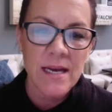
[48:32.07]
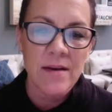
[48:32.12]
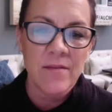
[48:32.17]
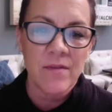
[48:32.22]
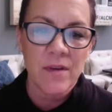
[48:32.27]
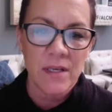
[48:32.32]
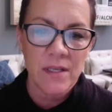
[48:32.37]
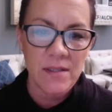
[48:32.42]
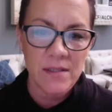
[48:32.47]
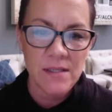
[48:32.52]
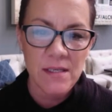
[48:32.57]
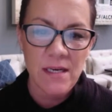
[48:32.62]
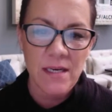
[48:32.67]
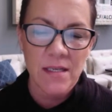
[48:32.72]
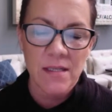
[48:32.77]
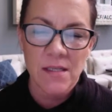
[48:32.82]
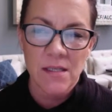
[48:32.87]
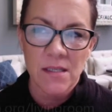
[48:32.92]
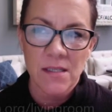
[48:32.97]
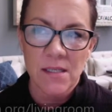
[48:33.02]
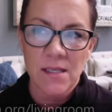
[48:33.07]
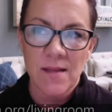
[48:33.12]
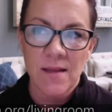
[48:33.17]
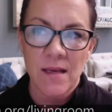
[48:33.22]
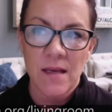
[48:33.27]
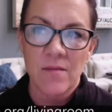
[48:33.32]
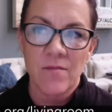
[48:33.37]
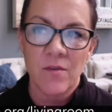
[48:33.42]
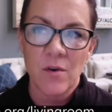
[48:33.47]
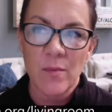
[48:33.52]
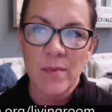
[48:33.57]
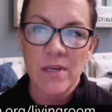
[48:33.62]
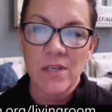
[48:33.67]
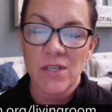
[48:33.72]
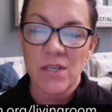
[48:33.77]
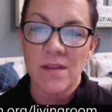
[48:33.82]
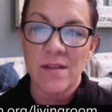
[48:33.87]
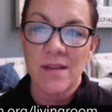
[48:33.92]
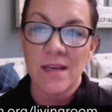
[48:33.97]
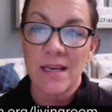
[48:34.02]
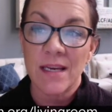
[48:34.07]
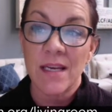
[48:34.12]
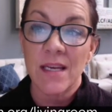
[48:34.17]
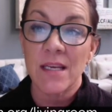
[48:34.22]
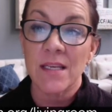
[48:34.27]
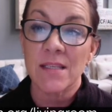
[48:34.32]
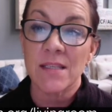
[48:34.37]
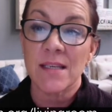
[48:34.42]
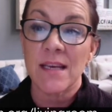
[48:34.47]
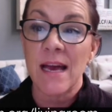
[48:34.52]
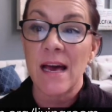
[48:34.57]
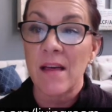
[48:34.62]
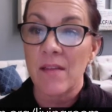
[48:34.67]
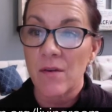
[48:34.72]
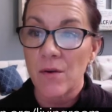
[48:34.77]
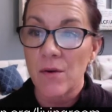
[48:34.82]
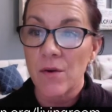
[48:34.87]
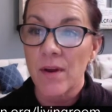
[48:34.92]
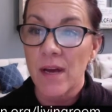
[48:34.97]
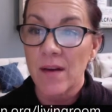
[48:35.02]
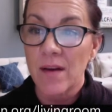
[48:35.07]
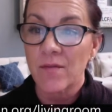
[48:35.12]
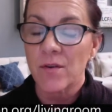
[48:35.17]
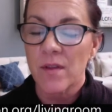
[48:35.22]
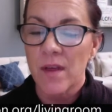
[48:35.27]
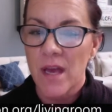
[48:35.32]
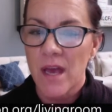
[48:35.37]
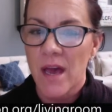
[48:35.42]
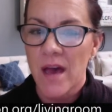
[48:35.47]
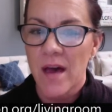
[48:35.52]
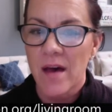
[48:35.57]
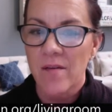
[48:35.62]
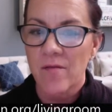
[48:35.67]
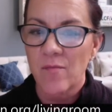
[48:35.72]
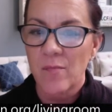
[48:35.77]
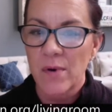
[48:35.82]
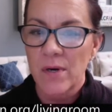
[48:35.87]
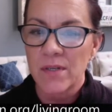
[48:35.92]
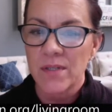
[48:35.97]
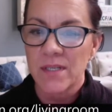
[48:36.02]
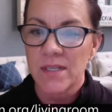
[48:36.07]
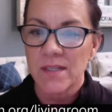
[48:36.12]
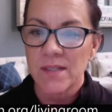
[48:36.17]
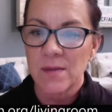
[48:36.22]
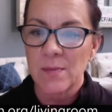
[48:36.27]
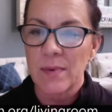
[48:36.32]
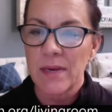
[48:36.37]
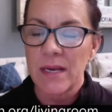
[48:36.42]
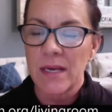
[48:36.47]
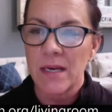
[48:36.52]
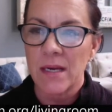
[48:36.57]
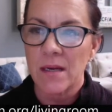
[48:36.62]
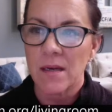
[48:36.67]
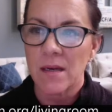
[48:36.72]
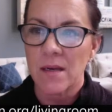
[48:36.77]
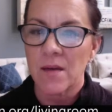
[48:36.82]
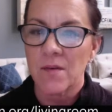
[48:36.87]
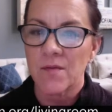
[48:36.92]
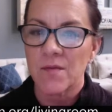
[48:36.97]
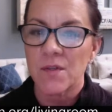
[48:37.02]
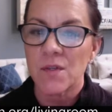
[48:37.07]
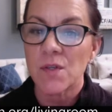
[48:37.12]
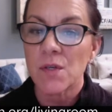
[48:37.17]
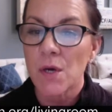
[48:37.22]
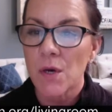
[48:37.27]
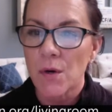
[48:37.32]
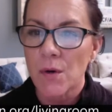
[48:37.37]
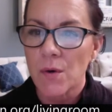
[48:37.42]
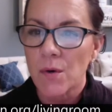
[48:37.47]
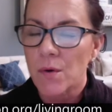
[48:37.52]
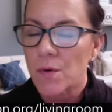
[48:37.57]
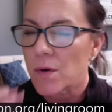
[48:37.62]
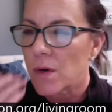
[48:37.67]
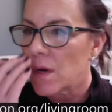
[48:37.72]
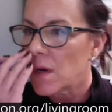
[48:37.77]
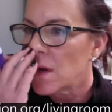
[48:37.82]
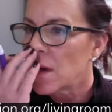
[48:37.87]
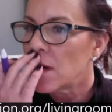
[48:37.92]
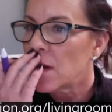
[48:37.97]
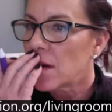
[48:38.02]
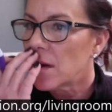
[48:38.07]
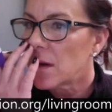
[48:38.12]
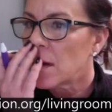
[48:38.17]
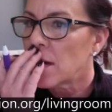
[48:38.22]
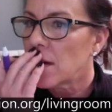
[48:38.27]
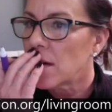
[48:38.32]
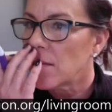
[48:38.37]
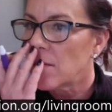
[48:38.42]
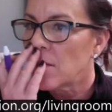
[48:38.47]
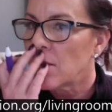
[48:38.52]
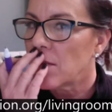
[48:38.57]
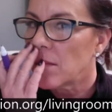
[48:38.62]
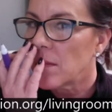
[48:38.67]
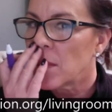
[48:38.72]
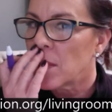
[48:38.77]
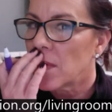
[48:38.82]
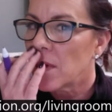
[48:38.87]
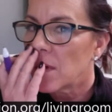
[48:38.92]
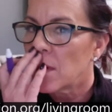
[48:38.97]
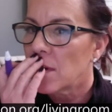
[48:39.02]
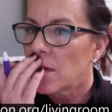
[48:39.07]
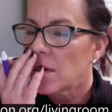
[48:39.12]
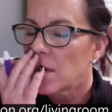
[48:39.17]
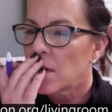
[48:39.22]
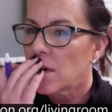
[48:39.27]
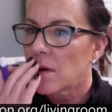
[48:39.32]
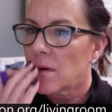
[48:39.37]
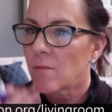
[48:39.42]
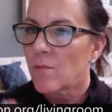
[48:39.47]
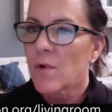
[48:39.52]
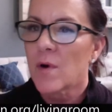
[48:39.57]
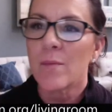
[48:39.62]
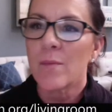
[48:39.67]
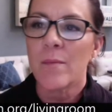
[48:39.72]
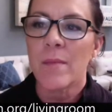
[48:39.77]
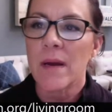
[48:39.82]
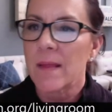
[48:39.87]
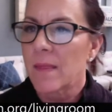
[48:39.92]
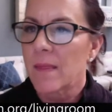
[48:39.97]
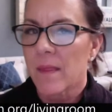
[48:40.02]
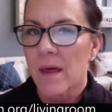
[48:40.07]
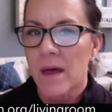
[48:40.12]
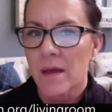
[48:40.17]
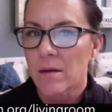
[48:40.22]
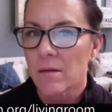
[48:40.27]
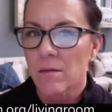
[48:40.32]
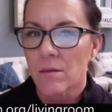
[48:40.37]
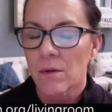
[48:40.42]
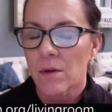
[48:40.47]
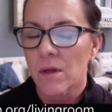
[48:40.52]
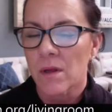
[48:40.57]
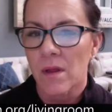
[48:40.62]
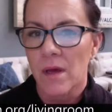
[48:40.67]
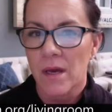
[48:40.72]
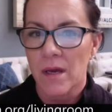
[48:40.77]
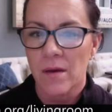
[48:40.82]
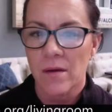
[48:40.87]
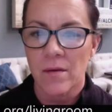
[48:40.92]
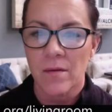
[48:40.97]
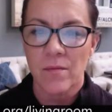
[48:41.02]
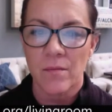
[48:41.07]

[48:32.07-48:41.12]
have insights into the information that is gathered after they have participated? If so, what might that look like?